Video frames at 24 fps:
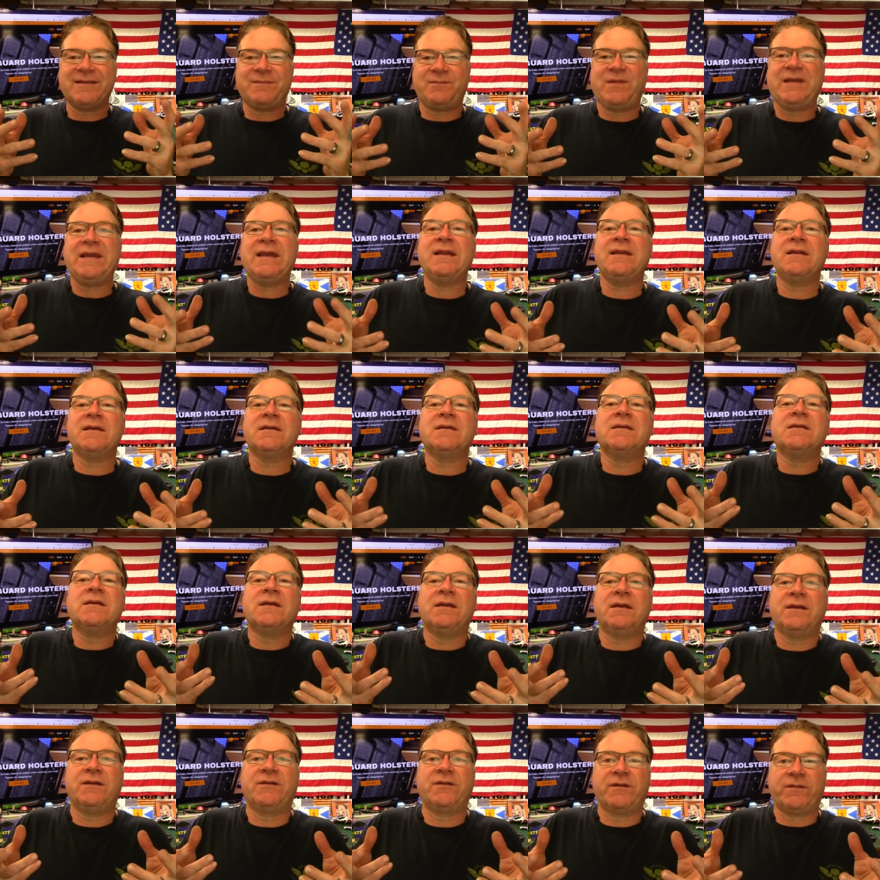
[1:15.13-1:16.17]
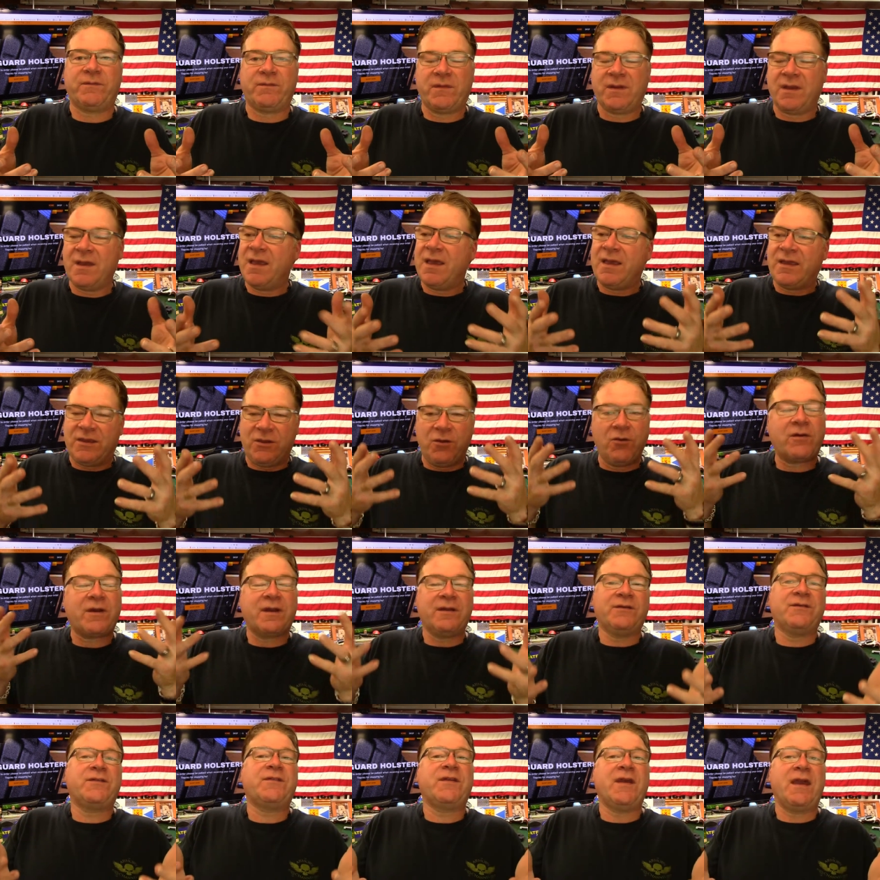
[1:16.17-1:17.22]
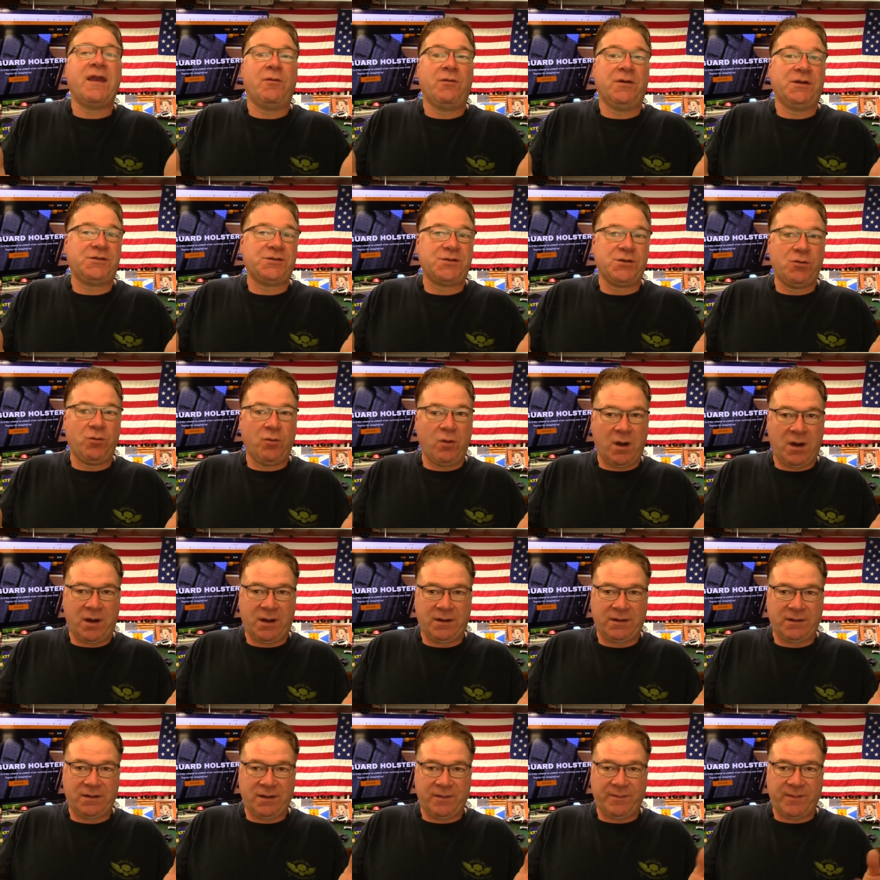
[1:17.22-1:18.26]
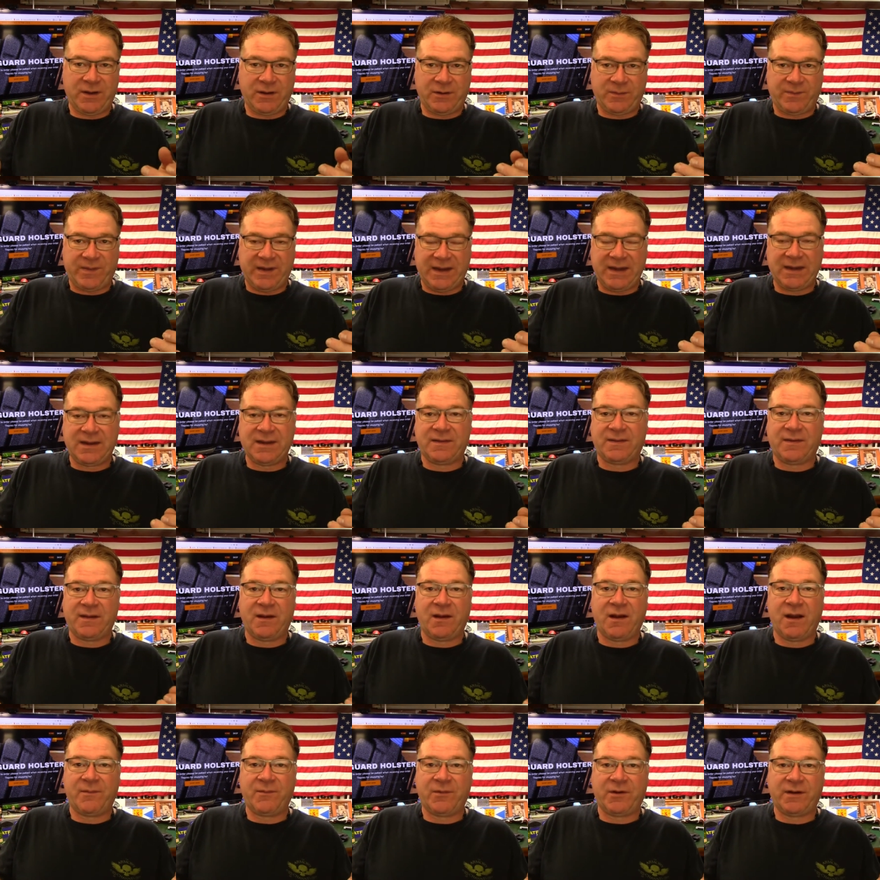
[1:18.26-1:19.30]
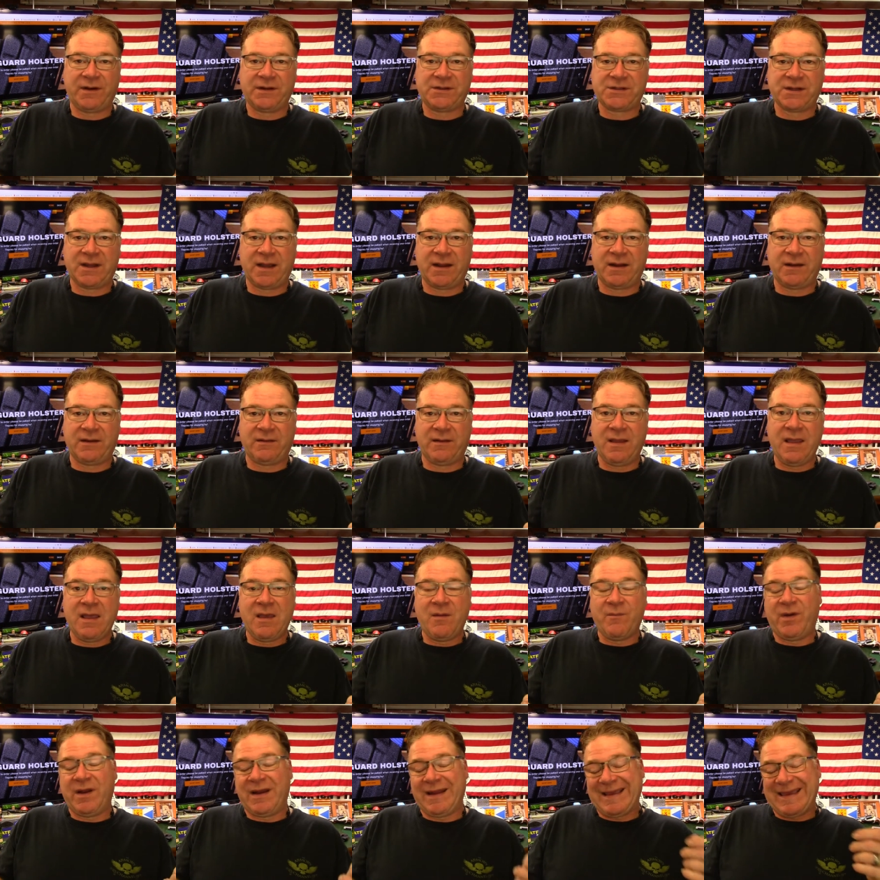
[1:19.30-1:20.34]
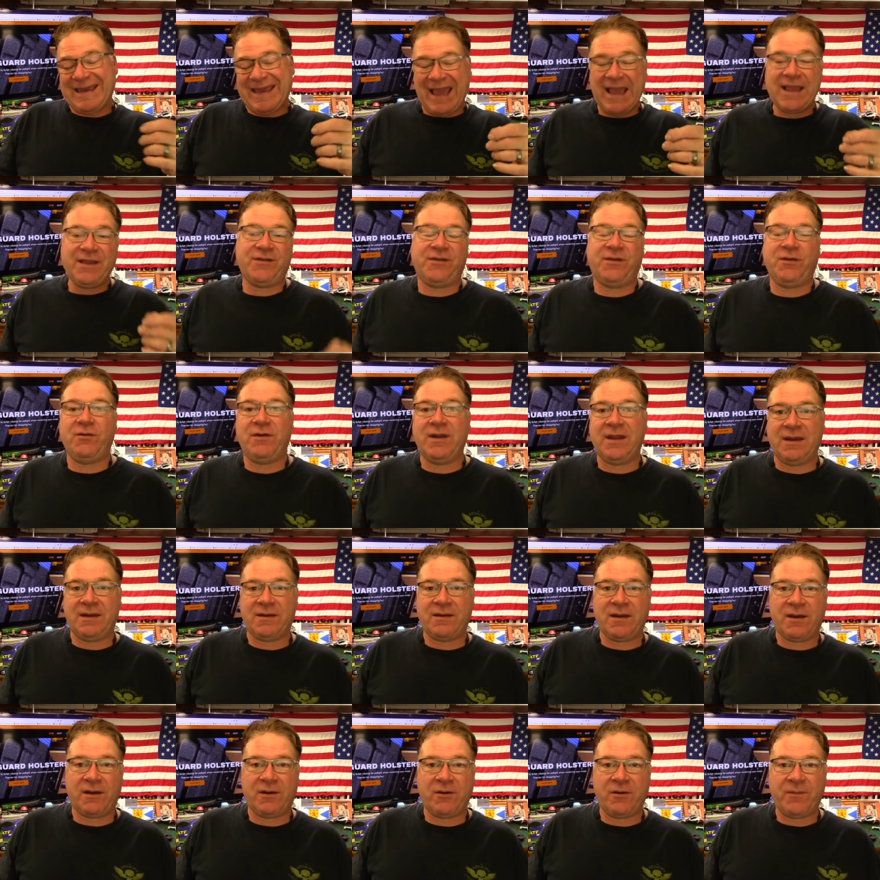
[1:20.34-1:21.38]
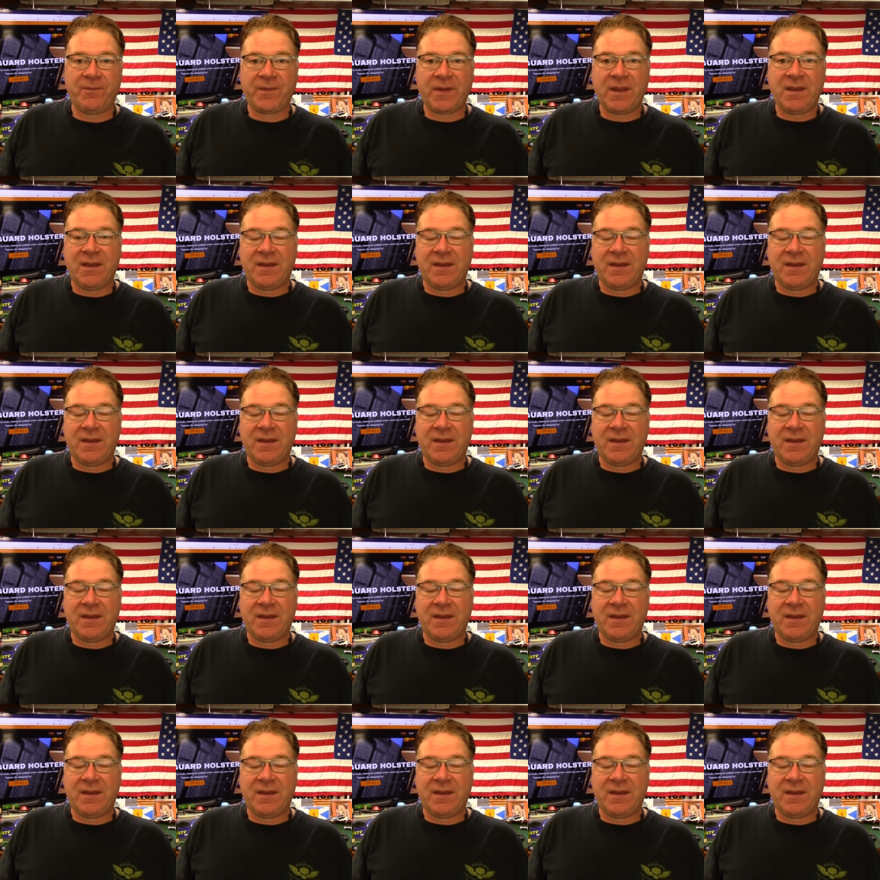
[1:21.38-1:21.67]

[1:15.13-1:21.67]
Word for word: Pete is a you can say what you want about Pete at the Armory Channel, but in case you didn't know,